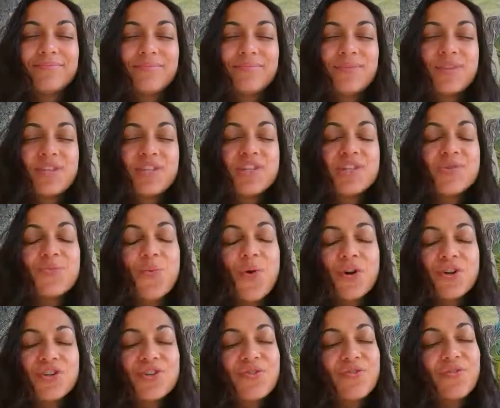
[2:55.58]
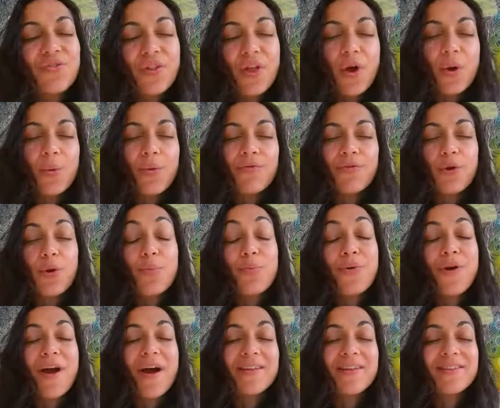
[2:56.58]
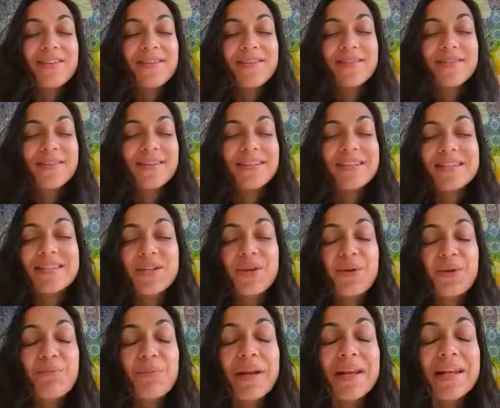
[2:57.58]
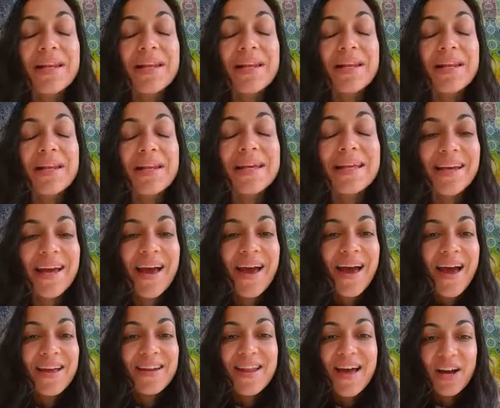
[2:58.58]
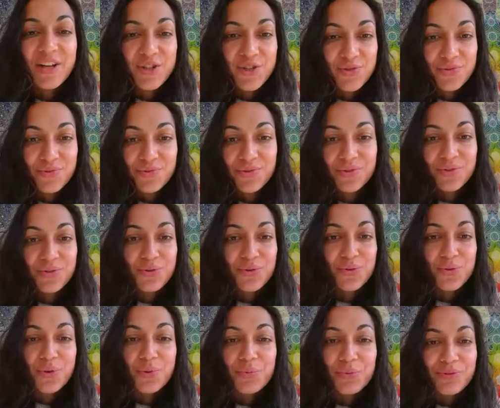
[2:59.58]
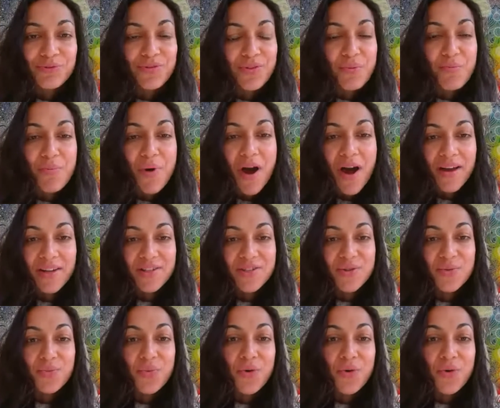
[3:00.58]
Just watch the flow of your breath, and it's completely natural, normal for the mind to